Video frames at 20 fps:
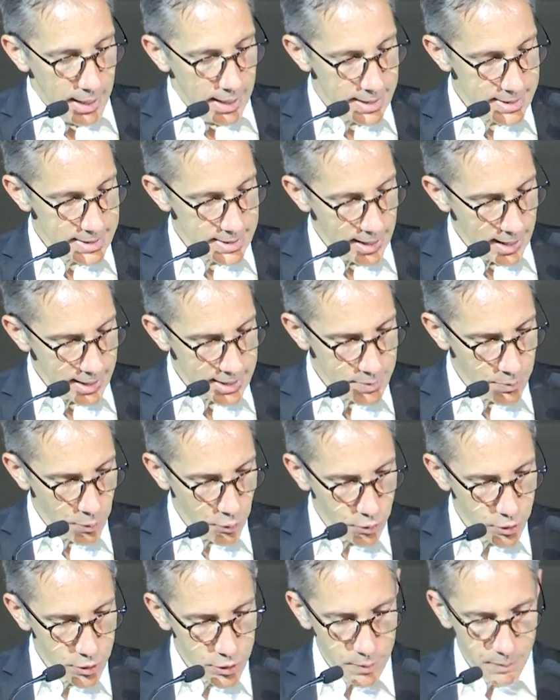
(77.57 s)
His next
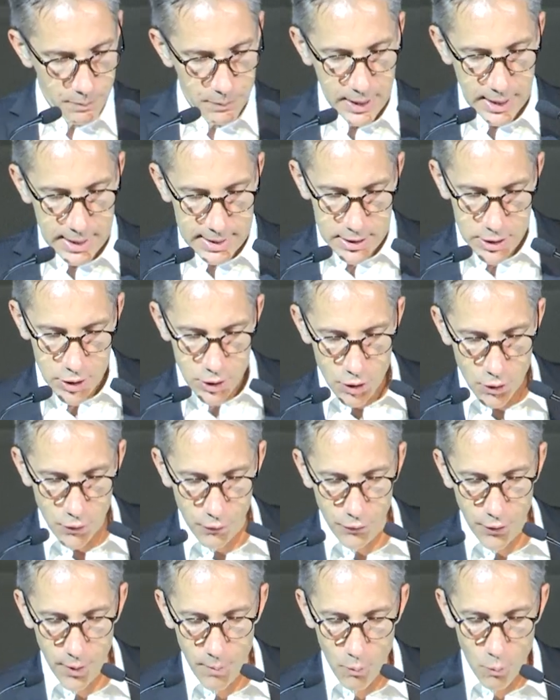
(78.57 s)
book, it's
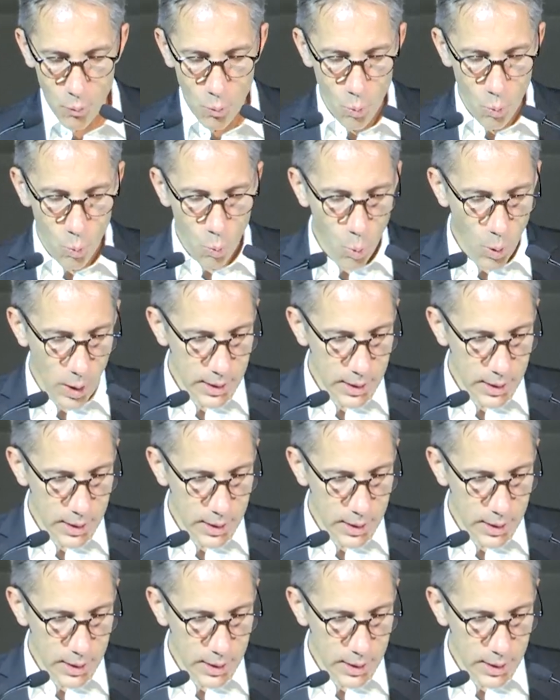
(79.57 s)
From